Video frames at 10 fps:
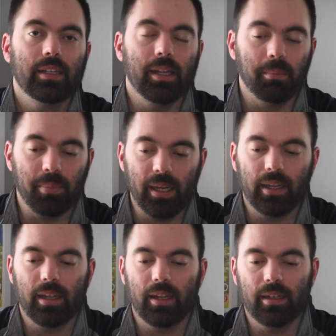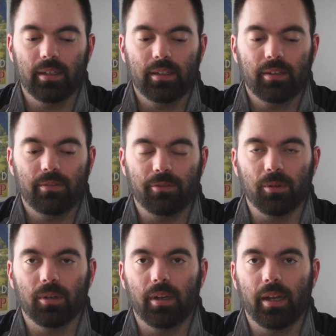and peaking
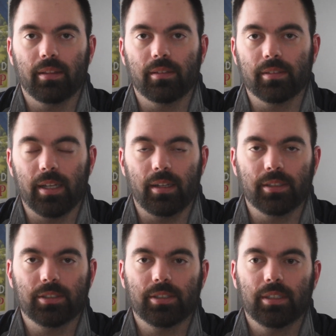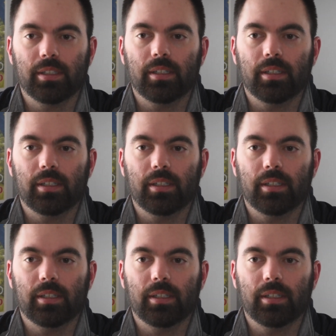for at the Zelich.